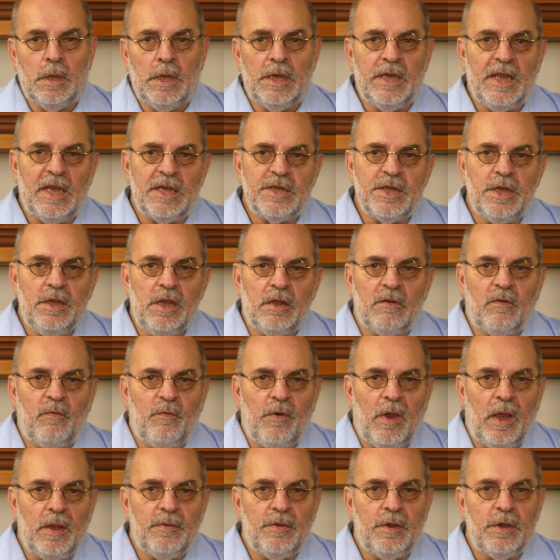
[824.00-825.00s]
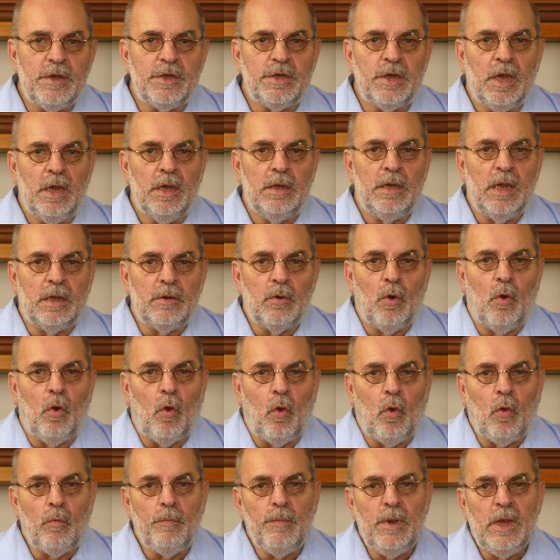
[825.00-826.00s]
It has the advantage that
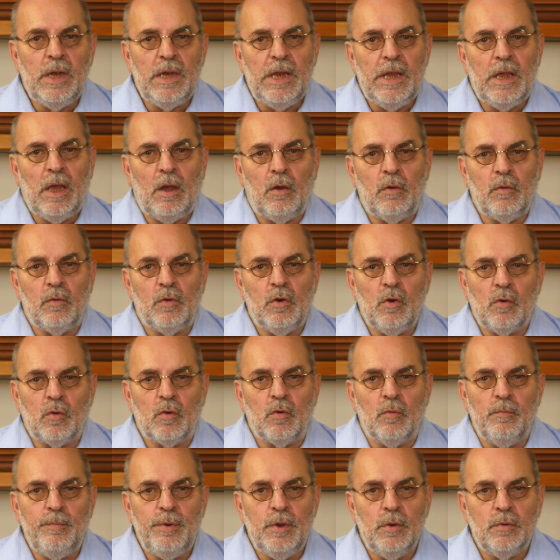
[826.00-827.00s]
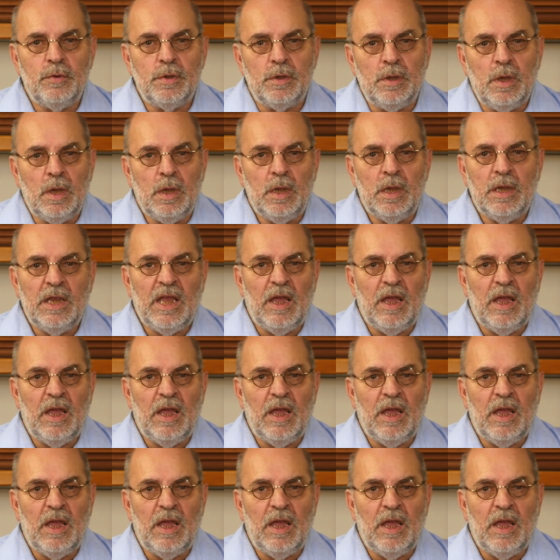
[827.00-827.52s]
all media on your computer